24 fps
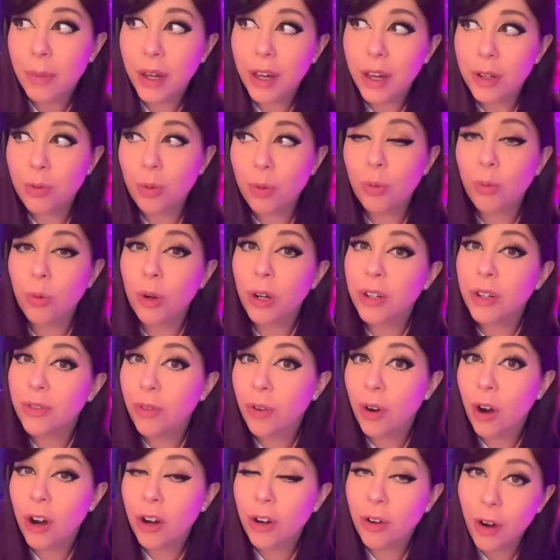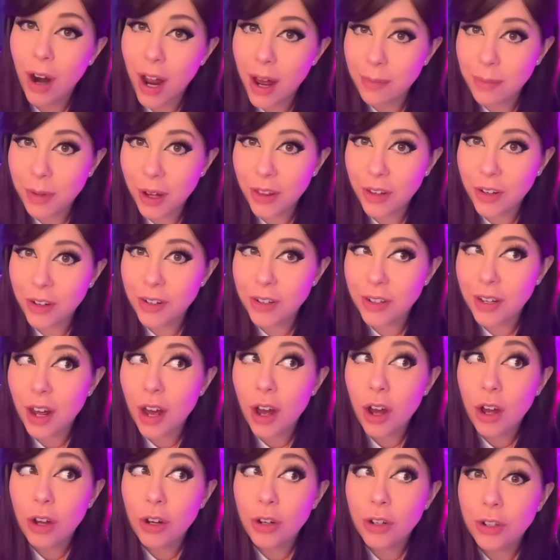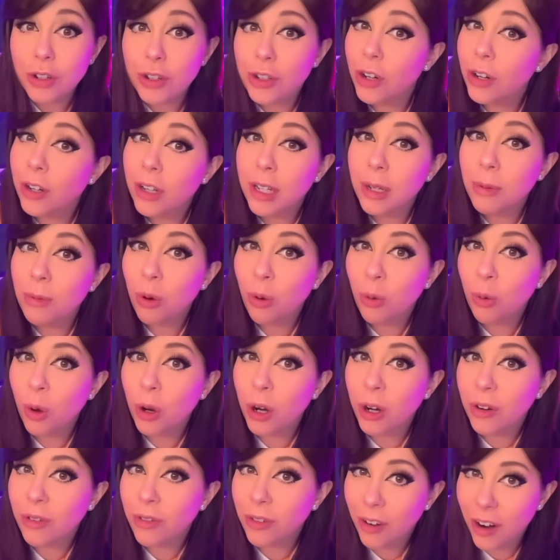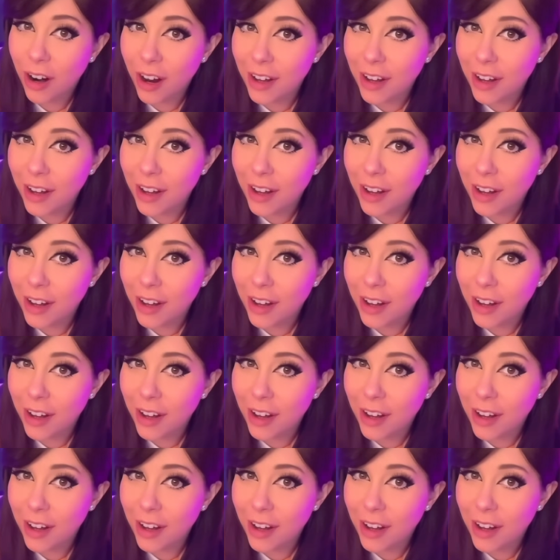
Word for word: Because what worked for our grandmothers surely will work for